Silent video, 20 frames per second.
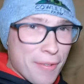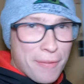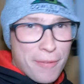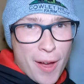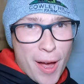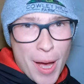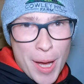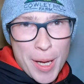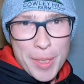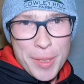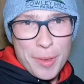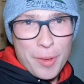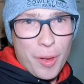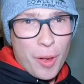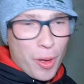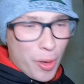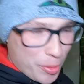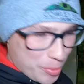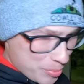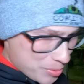
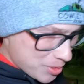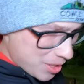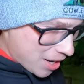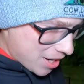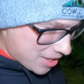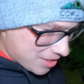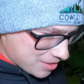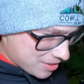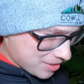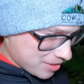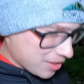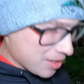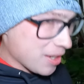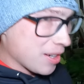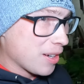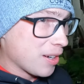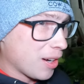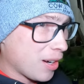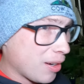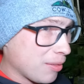final update
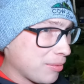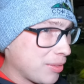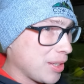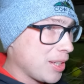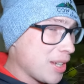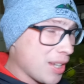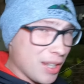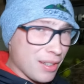of the